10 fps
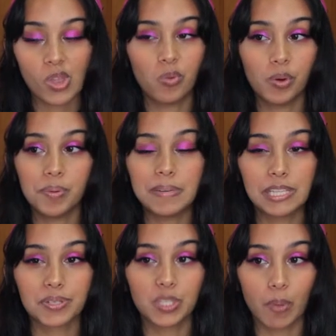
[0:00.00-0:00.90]
What would be
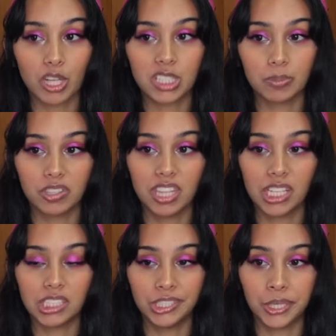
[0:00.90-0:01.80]
the responsible
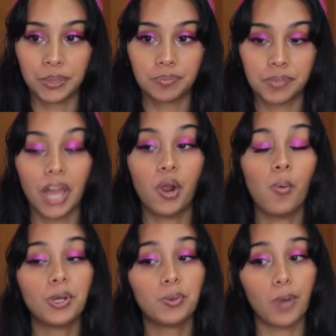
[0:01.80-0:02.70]
thing to do? I don't
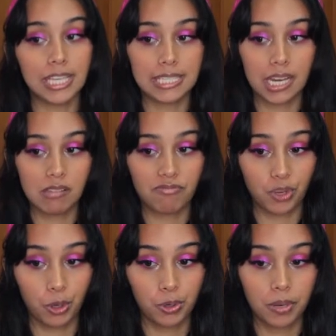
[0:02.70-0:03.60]
want to waste any
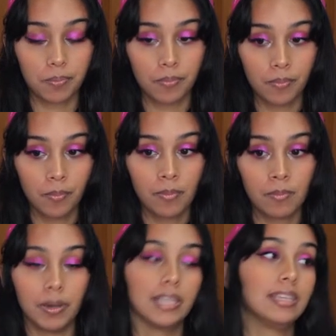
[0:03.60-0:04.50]
food,
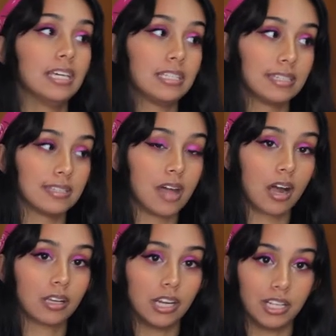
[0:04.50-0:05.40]
but this is
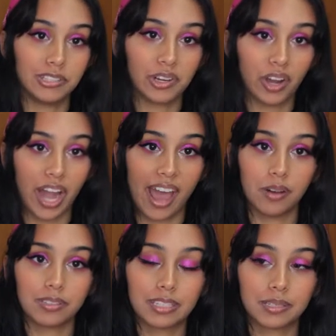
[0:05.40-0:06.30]
not going to turn
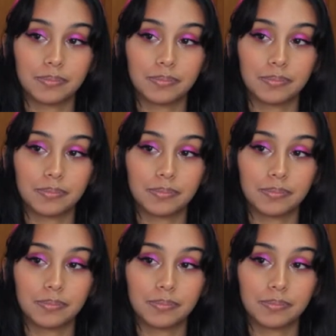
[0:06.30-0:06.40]
out.